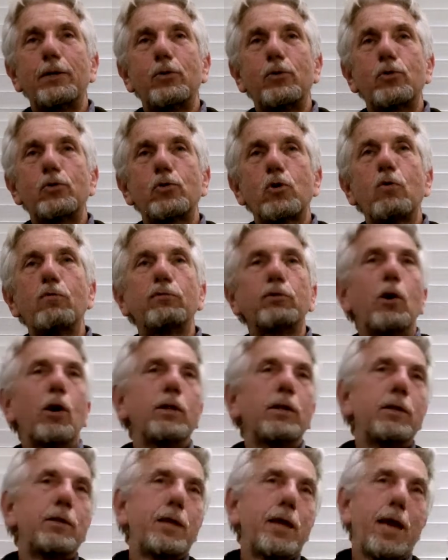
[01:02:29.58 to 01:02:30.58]
so
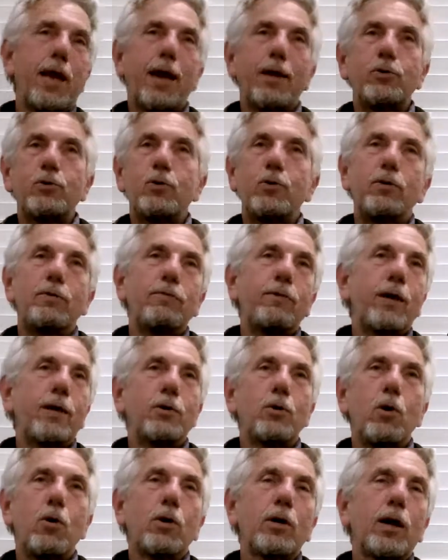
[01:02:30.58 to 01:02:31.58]
flawed that they had to
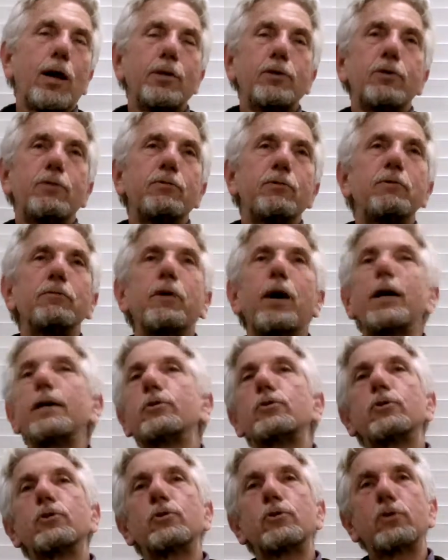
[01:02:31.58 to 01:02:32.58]
invent all kinds of
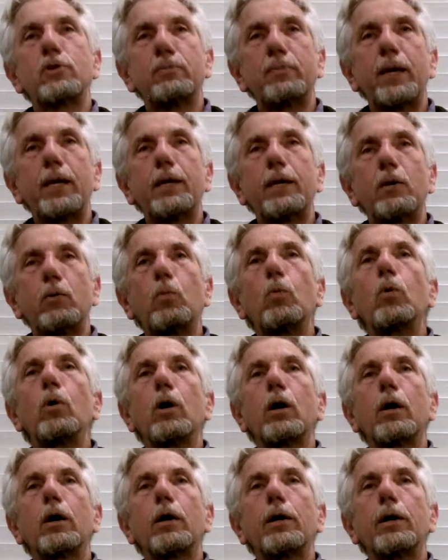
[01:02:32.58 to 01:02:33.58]
devices to make it
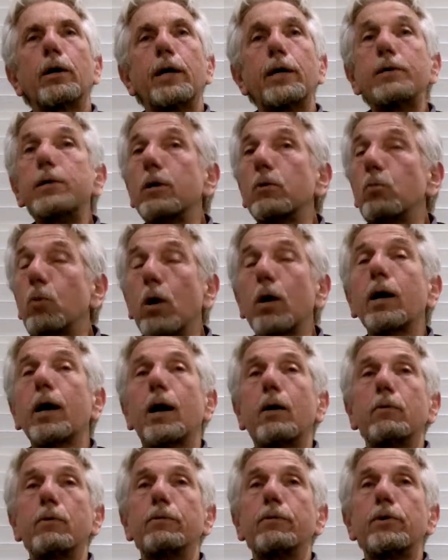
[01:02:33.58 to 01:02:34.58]
work. It did work,
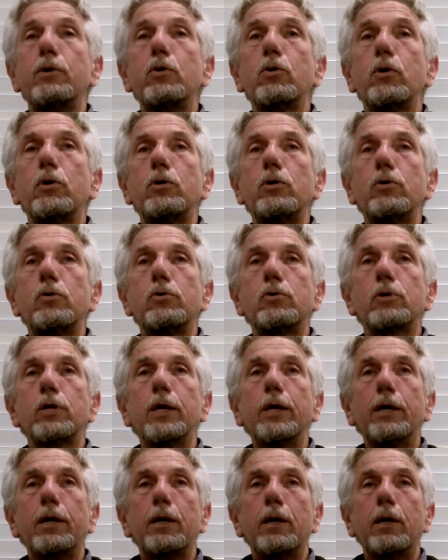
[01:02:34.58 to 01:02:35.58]
however. You could use
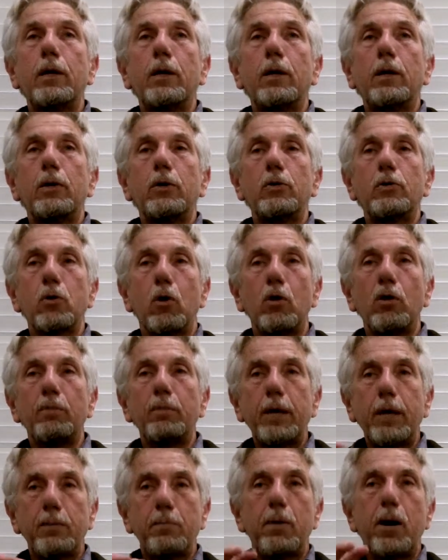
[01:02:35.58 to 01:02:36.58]
the
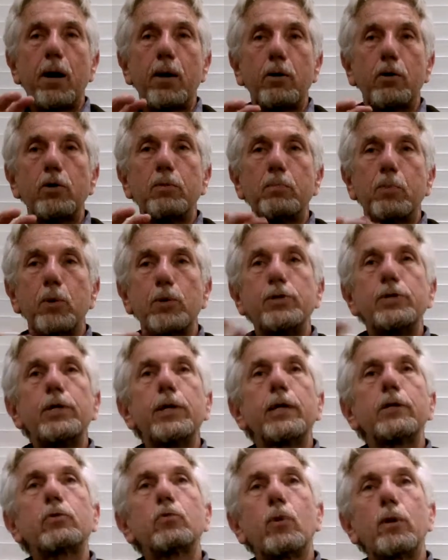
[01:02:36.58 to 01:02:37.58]
Ptolemaic model to
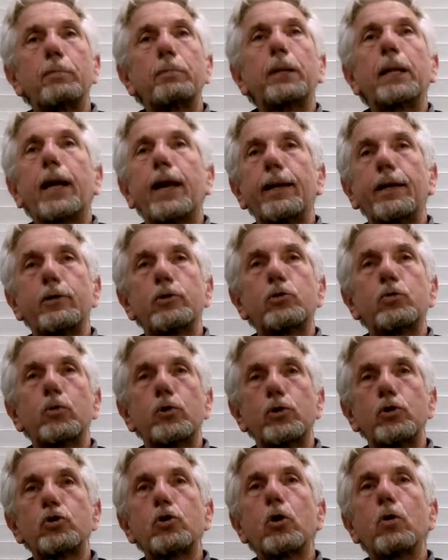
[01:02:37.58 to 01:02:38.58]
predict when planets
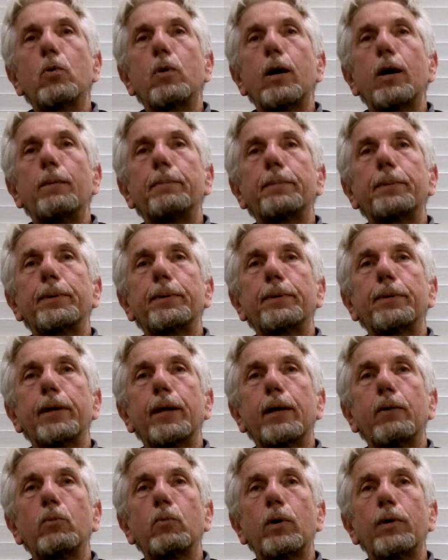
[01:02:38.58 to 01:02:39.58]
would show up
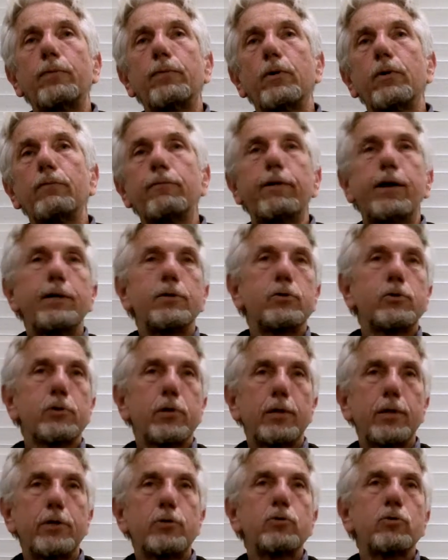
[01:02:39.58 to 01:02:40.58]
and when events,
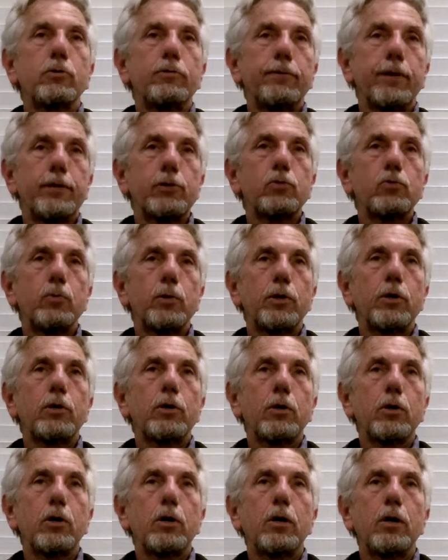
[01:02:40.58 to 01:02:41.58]
celestial events would
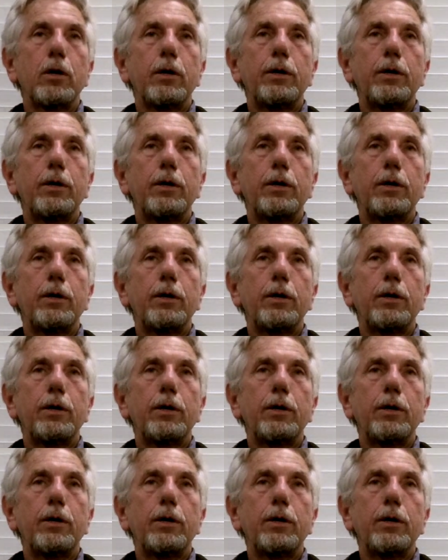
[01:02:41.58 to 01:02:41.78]
occur.